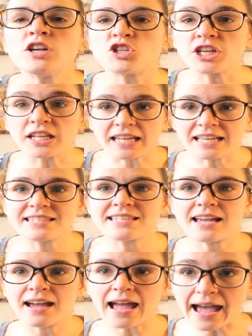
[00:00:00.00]
She gets
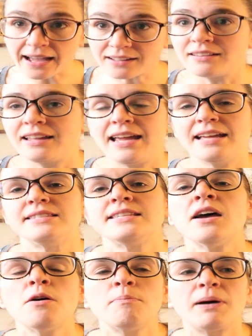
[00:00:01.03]
accolades,
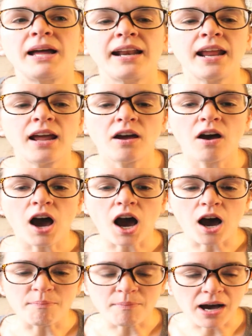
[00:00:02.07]
but
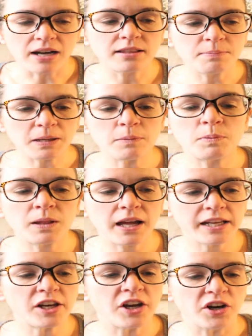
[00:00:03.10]
among the people
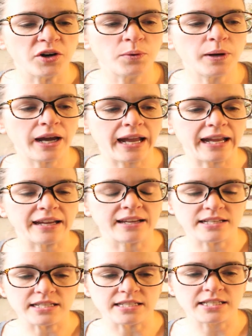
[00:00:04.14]
I know,
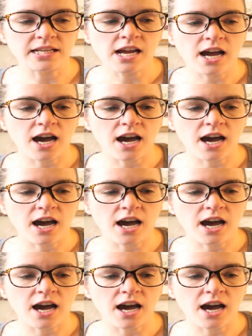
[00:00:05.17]
and